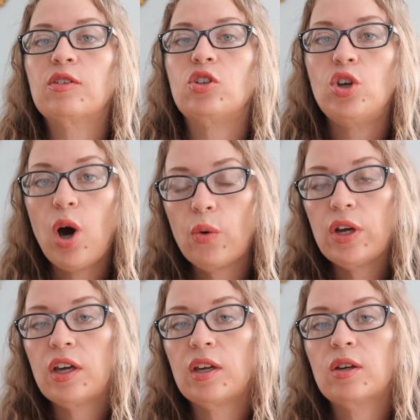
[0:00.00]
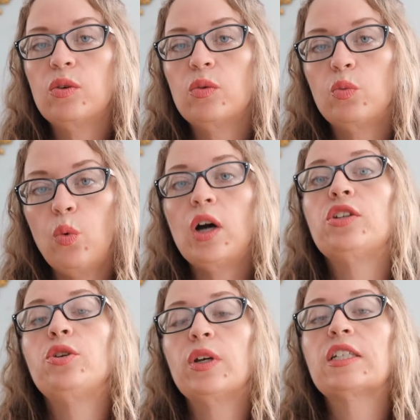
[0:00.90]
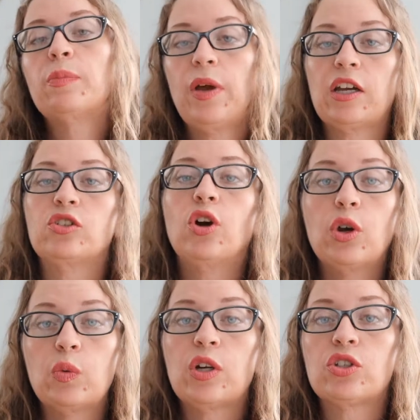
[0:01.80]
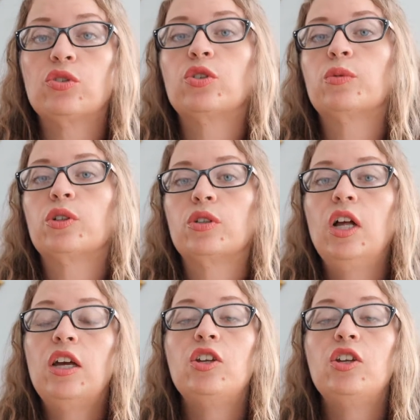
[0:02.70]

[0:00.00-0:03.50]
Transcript: knowing what to expect, knowing what's normal,